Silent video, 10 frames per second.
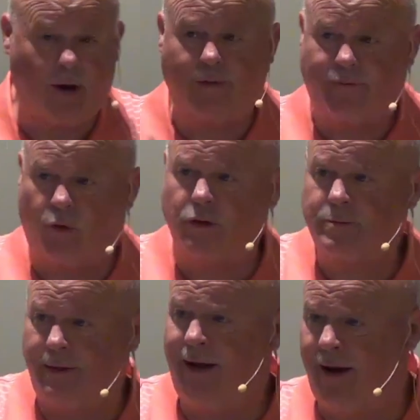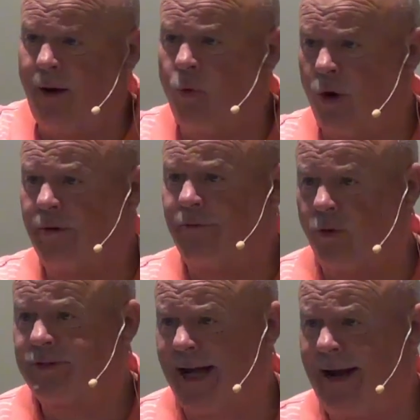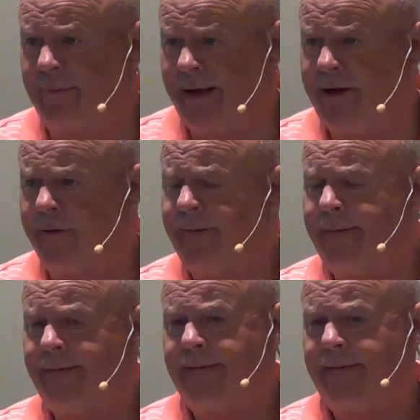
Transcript: from law enforcement. Now I work full time here.